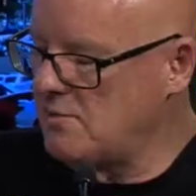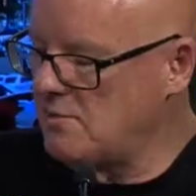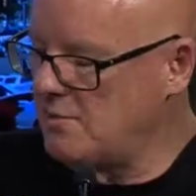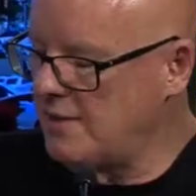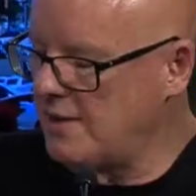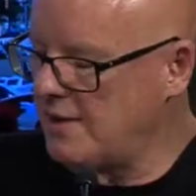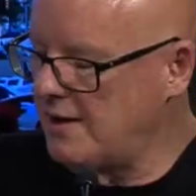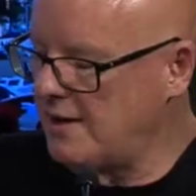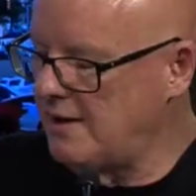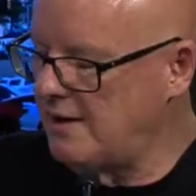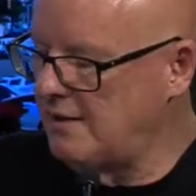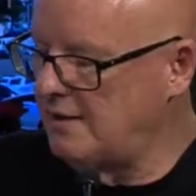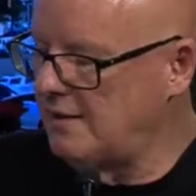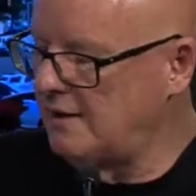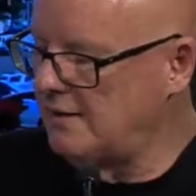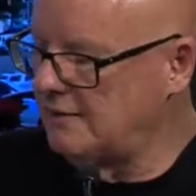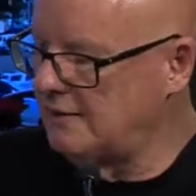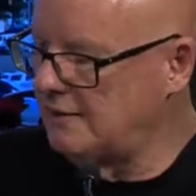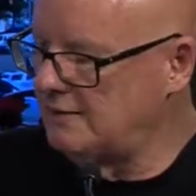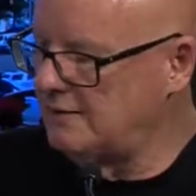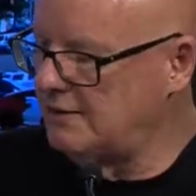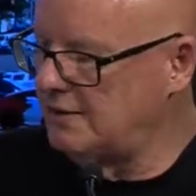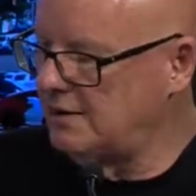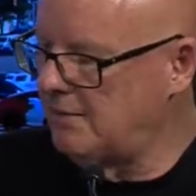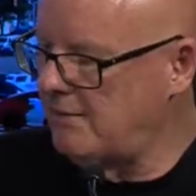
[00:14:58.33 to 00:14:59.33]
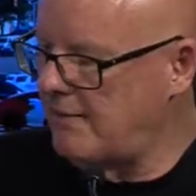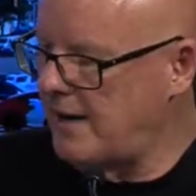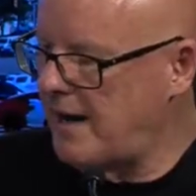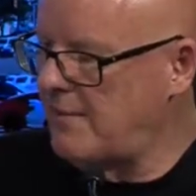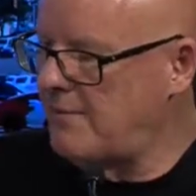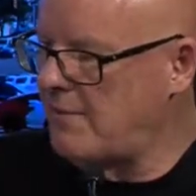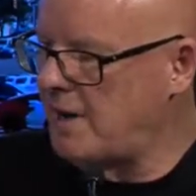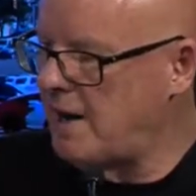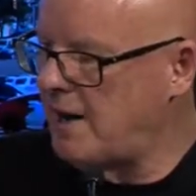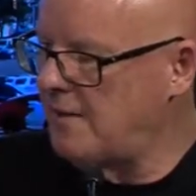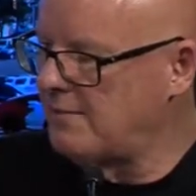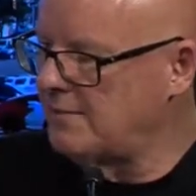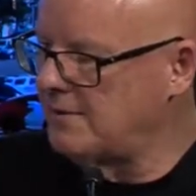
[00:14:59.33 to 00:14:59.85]
that, my
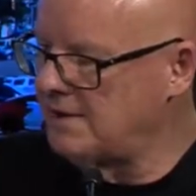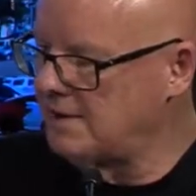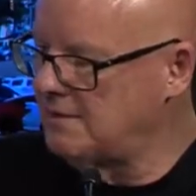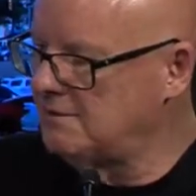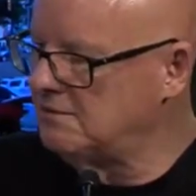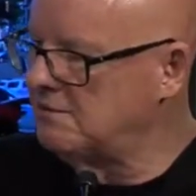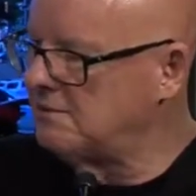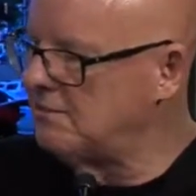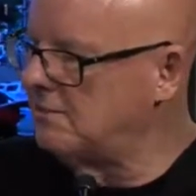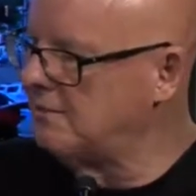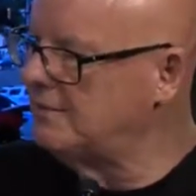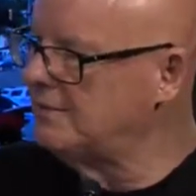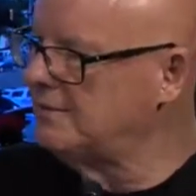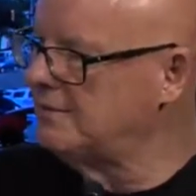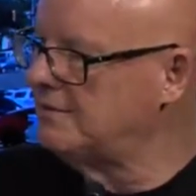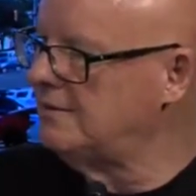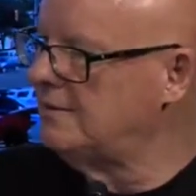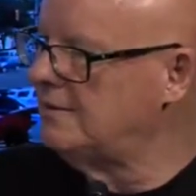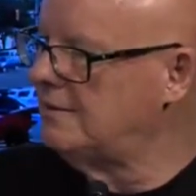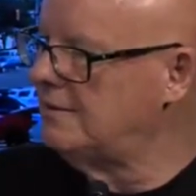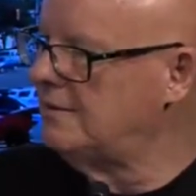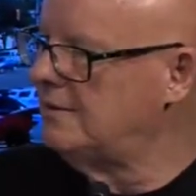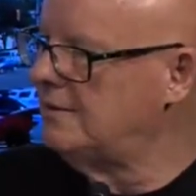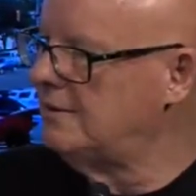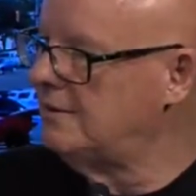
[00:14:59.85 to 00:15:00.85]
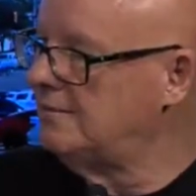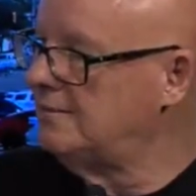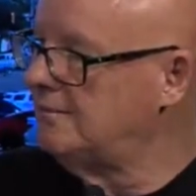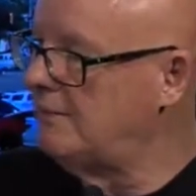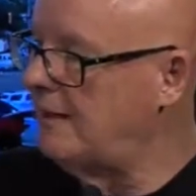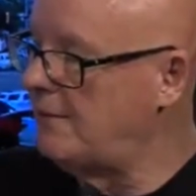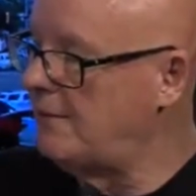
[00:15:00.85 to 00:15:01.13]
mom killed my